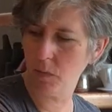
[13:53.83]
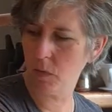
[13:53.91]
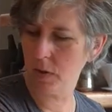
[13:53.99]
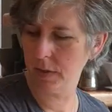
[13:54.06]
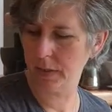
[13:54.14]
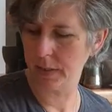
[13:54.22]
I
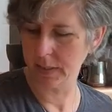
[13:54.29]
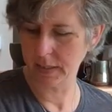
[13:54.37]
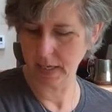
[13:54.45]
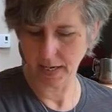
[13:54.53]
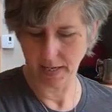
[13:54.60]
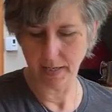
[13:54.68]
wanted to
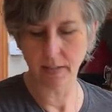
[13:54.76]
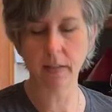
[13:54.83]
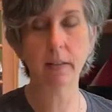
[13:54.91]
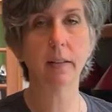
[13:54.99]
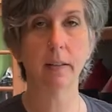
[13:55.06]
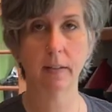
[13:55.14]
say,
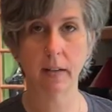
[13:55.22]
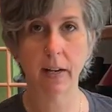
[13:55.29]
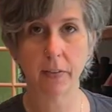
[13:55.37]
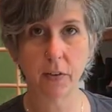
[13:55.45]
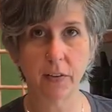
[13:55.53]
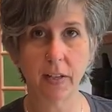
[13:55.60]

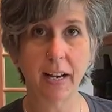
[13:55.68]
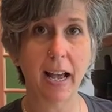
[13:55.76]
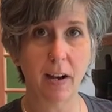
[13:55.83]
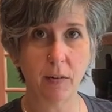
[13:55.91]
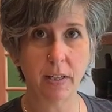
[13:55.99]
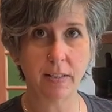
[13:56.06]
other than
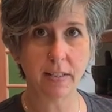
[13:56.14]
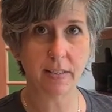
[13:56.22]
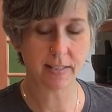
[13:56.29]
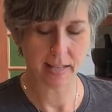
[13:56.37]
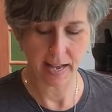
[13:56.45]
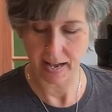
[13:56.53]
how easy
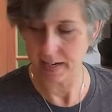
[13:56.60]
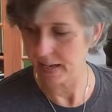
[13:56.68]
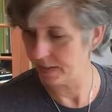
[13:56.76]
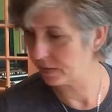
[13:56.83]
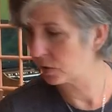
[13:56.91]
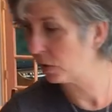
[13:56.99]
is that,
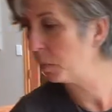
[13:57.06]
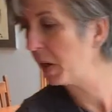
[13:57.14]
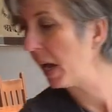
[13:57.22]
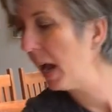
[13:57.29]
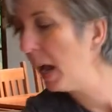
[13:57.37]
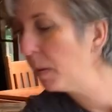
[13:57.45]
and it's gonna
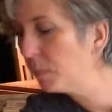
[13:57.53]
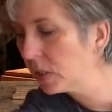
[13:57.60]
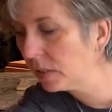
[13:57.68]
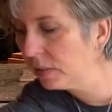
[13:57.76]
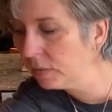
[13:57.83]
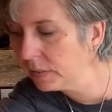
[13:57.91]
be
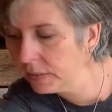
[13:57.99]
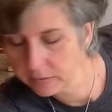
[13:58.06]
absolutely